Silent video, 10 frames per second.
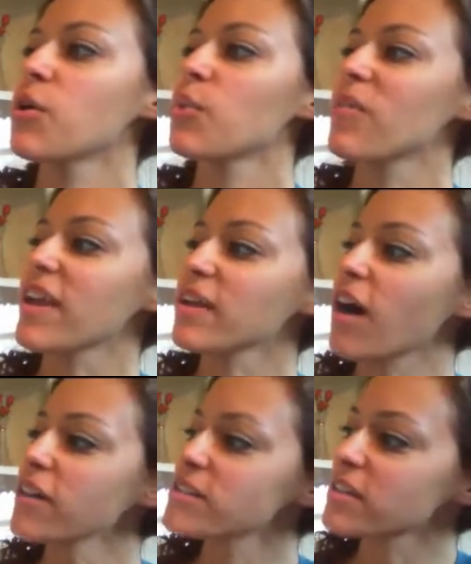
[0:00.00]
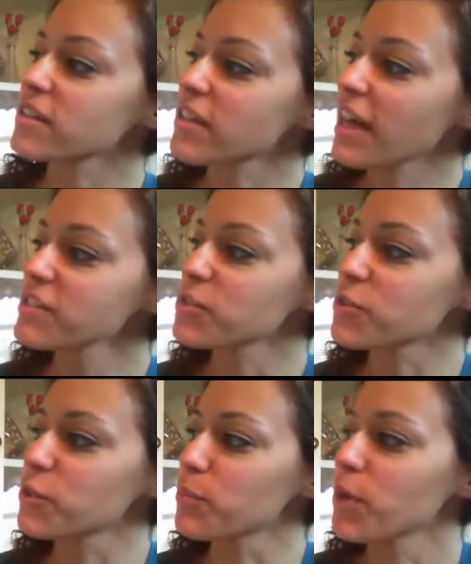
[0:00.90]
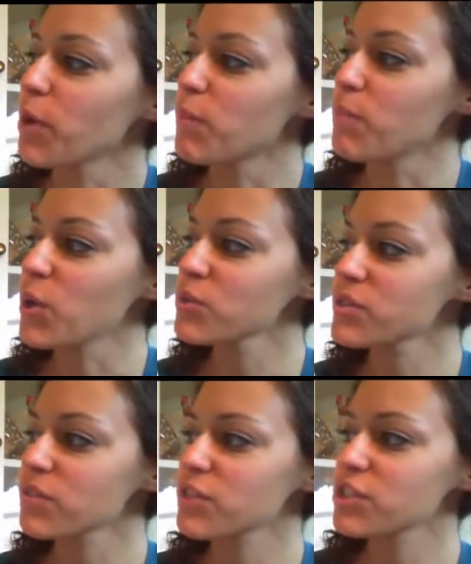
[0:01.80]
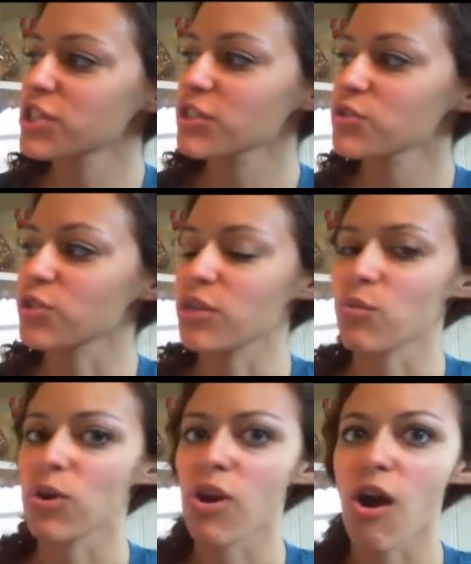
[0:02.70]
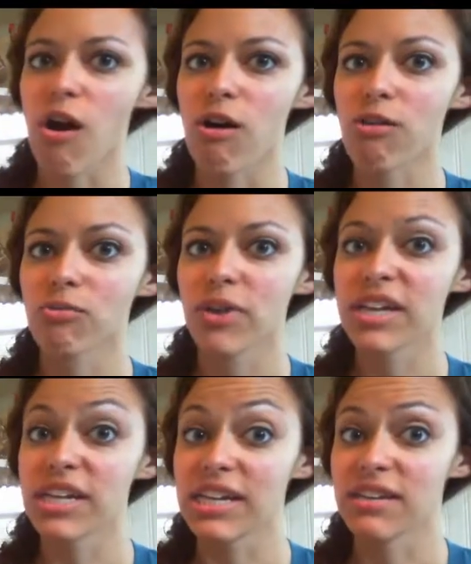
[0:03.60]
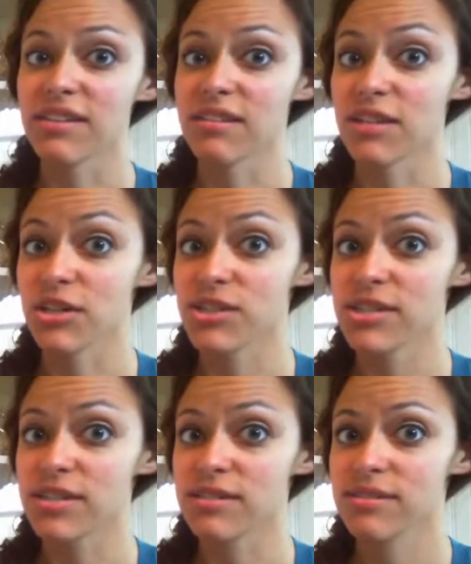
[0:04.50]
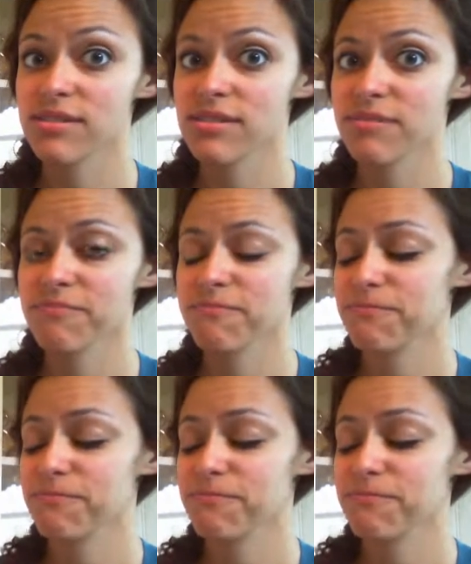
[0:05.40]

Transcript: When they got to the classroom, most of the children were already in their seats.